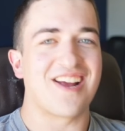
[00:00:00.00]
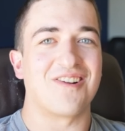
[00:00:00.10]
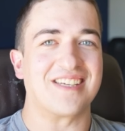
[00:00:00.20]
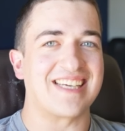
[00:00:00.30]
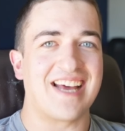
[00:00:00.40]

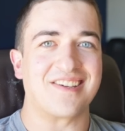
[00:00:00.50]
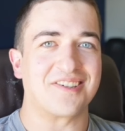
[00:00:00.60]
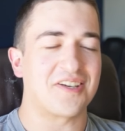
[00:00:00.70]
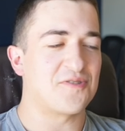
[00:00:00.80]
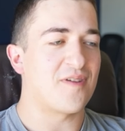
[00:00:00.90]
altogether
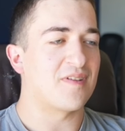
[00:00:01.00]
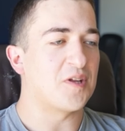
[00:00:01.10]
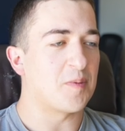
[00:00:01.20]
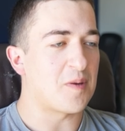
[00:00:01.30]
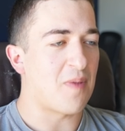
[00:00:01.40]
because you have a
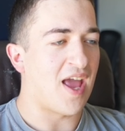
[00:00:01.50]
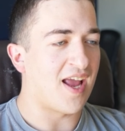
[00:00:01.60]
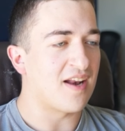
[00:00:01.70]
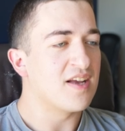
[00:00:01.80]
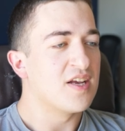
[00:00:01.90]
little bit of
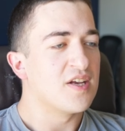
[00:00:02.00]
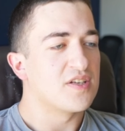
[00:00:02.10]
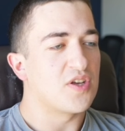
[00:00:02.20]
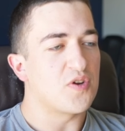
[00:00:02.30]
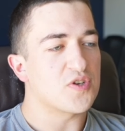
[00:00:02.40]
pain.
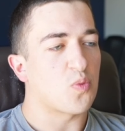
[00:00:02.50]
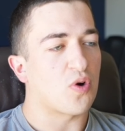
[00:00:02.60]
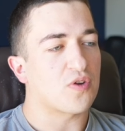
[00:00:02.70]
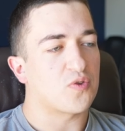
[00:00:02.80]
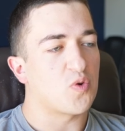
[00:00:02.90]
So you just
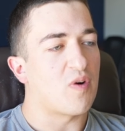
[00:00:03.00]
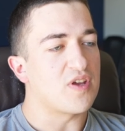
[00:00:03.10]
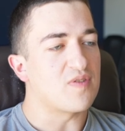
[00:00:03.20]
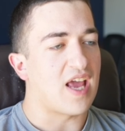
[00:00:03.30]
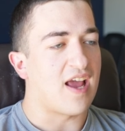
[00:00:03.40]
work through what
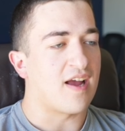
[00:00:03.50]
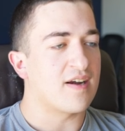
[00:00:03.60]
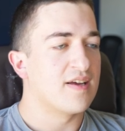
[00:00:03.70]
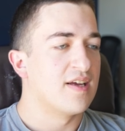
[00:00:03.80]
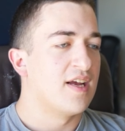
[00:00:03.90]
you can.